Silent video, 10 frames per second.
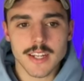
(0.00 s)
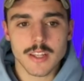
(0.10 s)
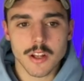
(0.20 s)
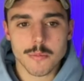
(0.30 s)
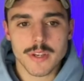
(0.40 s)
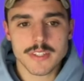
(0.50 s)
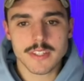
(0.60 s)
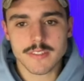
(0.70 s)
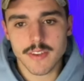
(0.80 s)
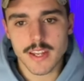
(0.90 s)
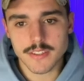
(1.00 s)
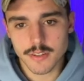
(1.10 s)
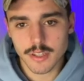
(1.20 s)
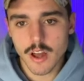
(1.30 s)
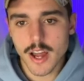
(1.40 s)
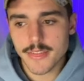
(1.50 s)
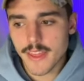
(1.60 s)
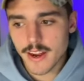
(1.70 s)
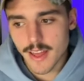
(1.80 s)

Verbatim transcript: a lot of Pistons fans are aligned there.